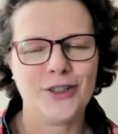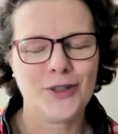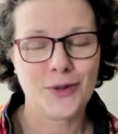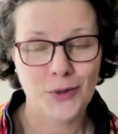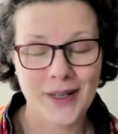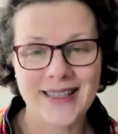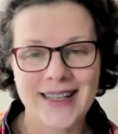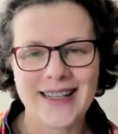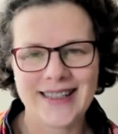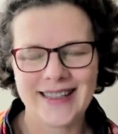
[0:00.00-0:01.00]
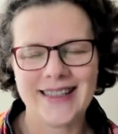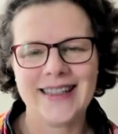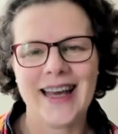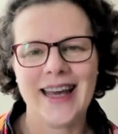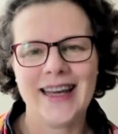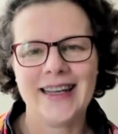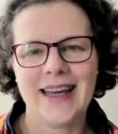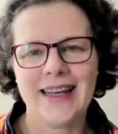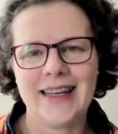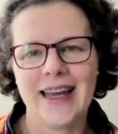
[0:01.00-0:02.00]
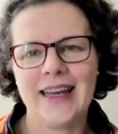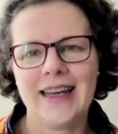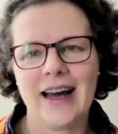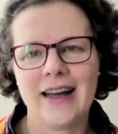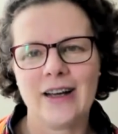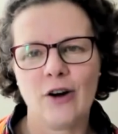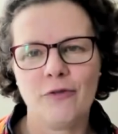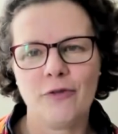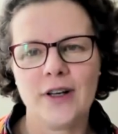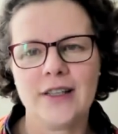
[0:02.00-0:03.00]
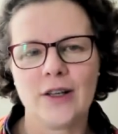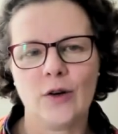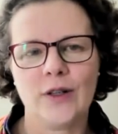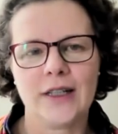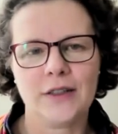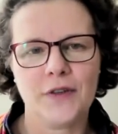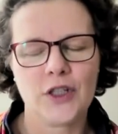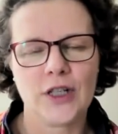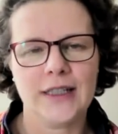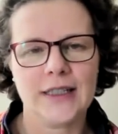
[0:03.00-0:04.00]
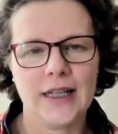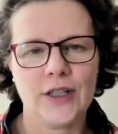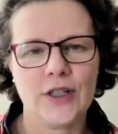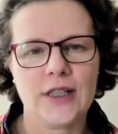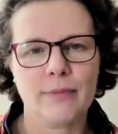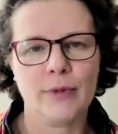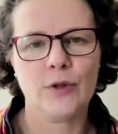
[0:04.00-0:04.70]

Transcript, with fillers: 2018 AAAI Conference on Artificial Intelligence Blue